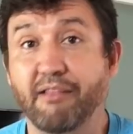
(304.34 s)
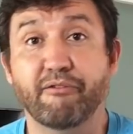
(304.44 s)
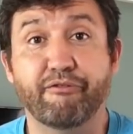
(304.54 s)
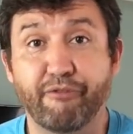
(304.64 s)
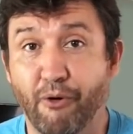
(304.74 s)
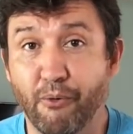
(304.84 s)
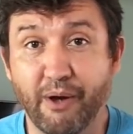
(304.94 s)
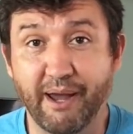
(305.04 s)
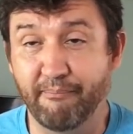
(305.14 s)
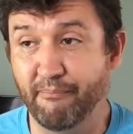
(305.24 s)
and for
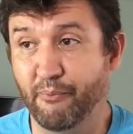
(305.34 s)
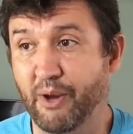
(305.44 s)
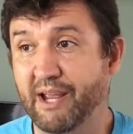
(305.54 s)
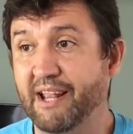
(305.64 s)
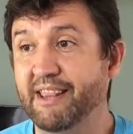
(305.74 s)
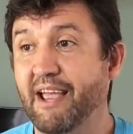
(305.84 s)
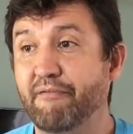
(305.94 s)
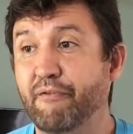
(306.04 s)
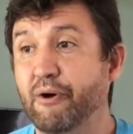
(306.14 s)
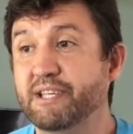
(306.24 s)
him. We can
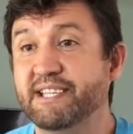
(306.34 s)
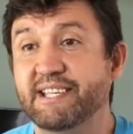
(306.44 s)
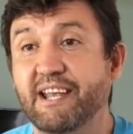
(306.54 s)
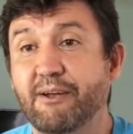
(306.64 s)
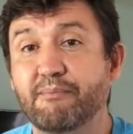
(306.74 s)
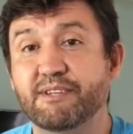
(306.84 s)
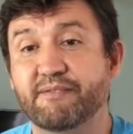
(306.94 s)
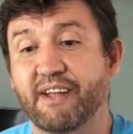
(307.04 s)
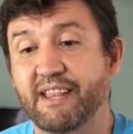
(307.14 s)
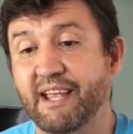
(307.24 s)
therefore assume
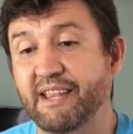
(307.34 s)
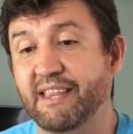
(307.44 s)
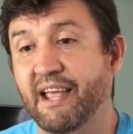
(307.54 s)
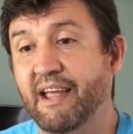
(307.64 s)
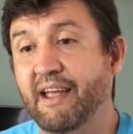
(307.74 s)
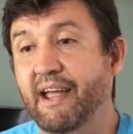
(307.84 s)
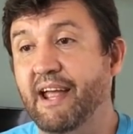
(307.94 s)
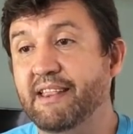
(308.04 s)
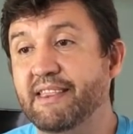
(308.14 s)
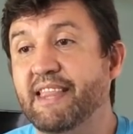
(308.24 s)
that
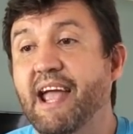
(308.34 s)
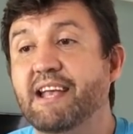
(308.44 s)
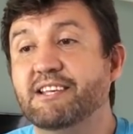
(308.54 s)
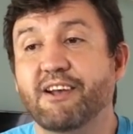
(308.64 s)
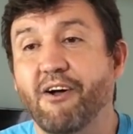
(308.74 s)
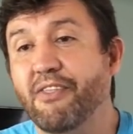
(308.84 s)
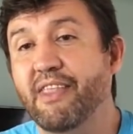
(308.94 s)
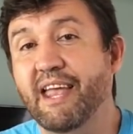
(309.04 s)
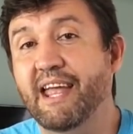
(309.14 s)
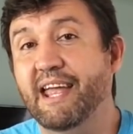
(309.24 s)
it takes
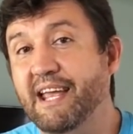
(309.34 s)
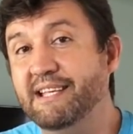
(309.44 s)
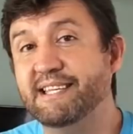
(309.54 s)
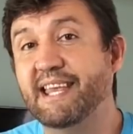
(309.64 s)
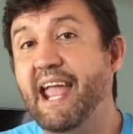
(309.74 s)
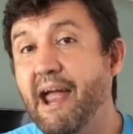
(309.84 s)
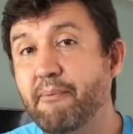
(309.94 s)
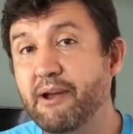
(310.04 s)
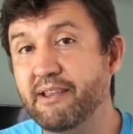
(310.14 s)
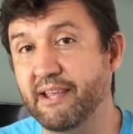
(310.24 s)
on his
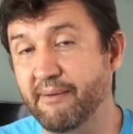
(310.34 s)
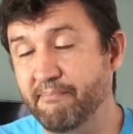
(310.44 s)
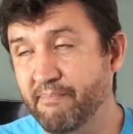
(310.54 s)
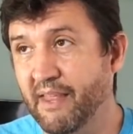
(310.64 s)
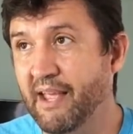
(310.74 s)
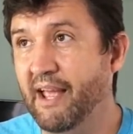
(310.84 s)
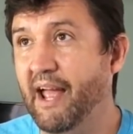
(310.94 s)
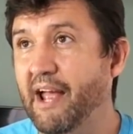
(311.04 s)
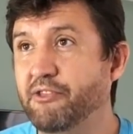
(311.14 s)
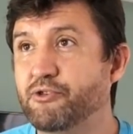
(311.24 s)
character.
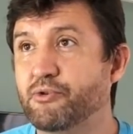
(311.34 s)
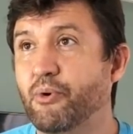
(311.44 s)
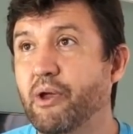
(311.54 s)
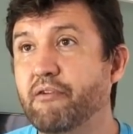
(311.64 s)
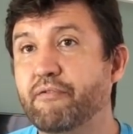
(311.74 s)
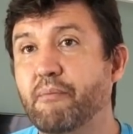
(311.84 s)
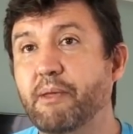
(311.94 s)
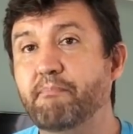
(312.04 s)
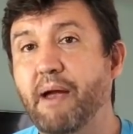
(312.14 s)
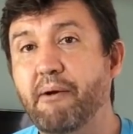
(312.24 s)
And drawing from
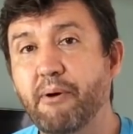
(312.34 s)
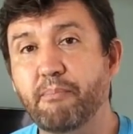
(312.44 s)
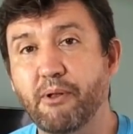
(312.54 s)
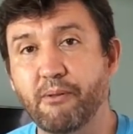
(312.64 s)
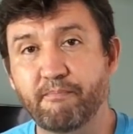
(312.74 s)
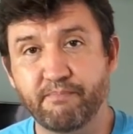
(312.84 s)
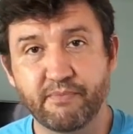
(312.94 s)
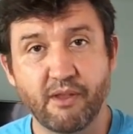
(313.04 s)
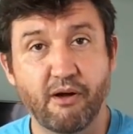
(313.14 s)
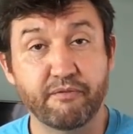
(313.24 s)
the parable
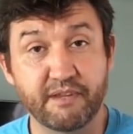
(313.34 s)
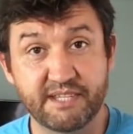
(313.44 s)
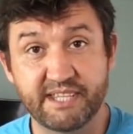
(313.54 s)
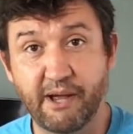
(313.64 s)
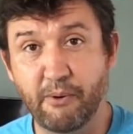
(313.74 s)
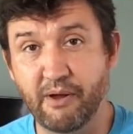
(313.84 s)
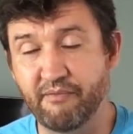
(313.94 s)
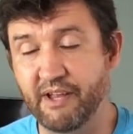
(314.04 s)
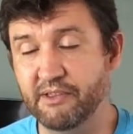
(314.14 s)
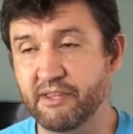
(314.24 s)
of the sower
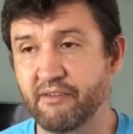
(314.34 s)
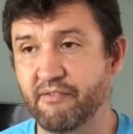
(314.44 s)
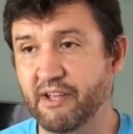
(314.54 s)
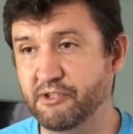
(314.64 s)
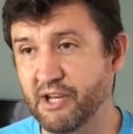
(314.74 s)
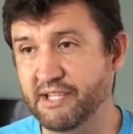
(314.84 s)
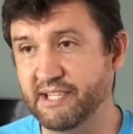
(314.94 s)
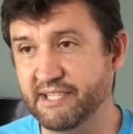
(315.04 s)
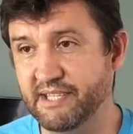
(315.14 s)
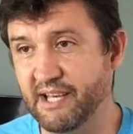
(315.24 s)
that
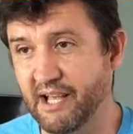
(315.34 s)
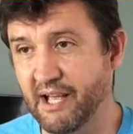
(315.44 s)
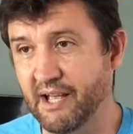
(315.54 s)
Jesus